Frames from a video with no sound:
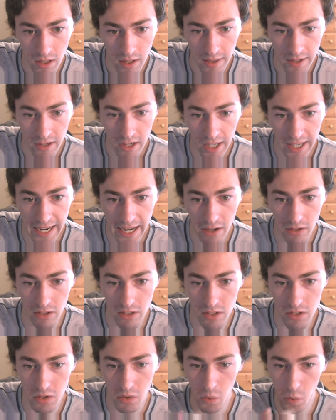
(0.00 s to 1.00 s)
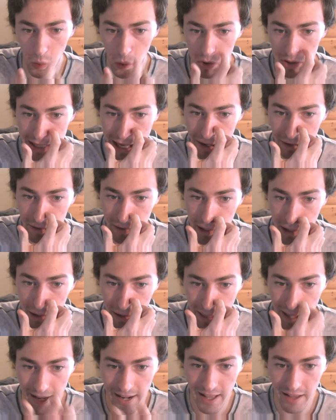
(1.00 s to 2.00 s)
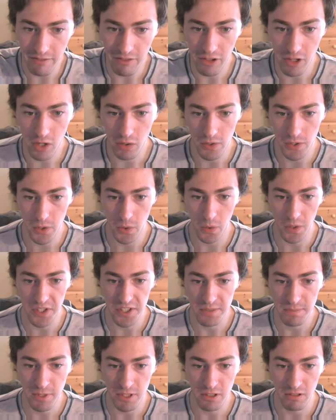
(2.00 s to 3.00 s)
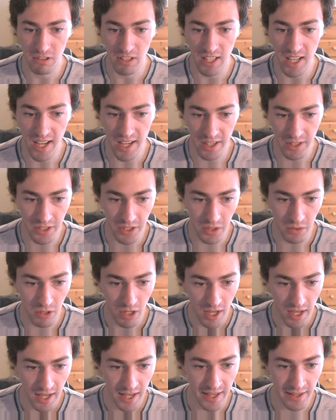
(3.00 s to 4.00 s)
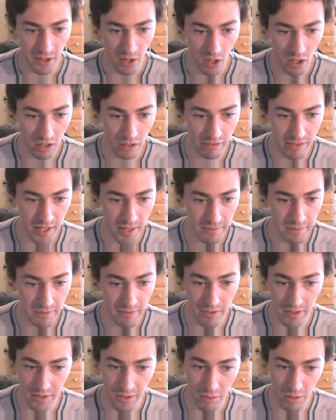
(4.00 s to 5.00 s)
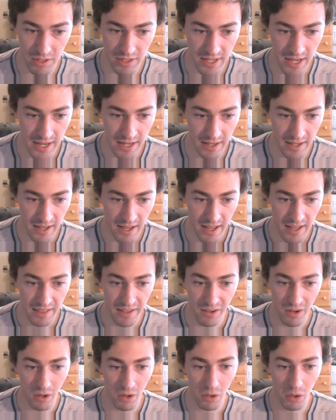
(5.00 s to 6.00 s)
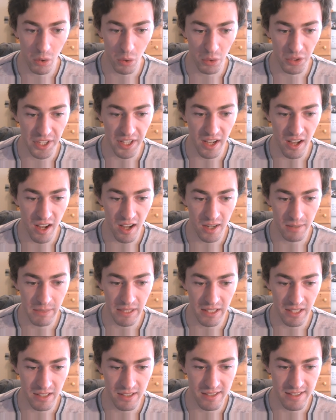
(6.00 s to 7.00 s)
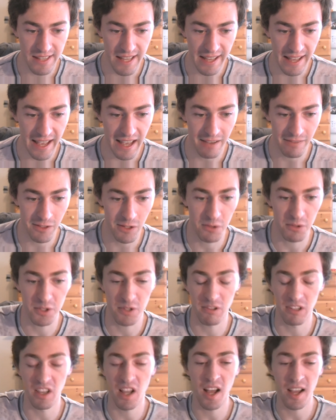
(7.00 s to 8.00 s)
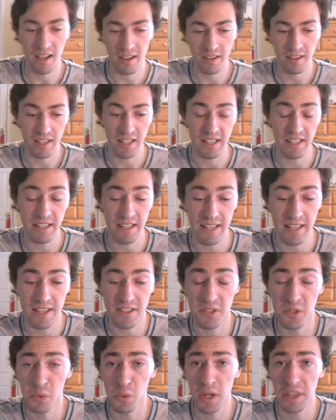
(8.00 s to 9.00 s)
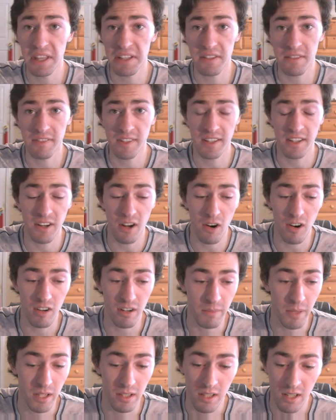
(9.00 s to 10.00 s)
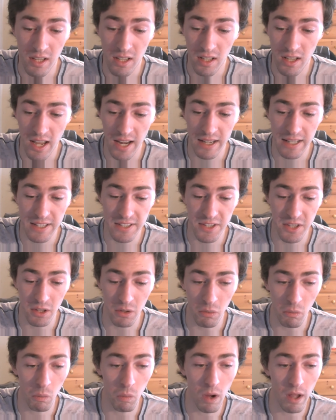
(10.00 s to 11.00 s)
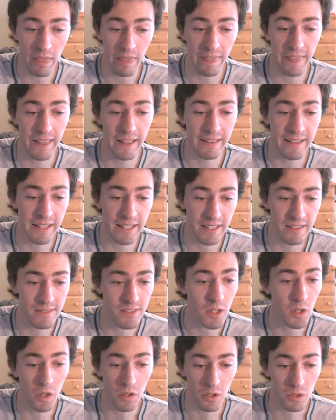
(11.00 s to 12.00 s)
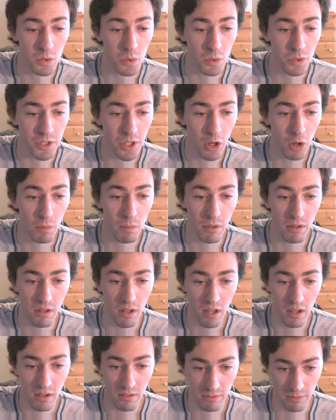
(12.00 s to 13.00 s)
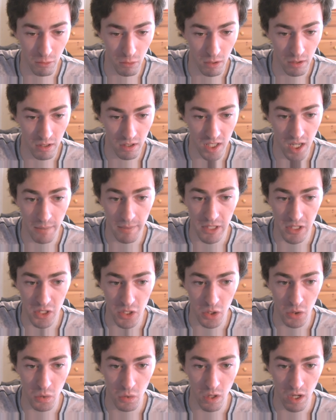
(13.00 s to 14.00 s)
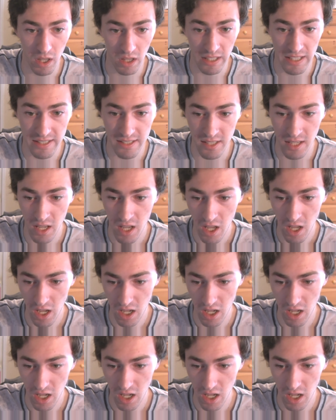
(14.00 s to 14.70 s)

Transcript: There are countless ghouls out there that have no choice but to rely on you, and all of them, for your sake, they're all holding on because they have you to rely on. He's the one that defeated Arima, and he's the one thing that gives all the ghouls hope for coming to at least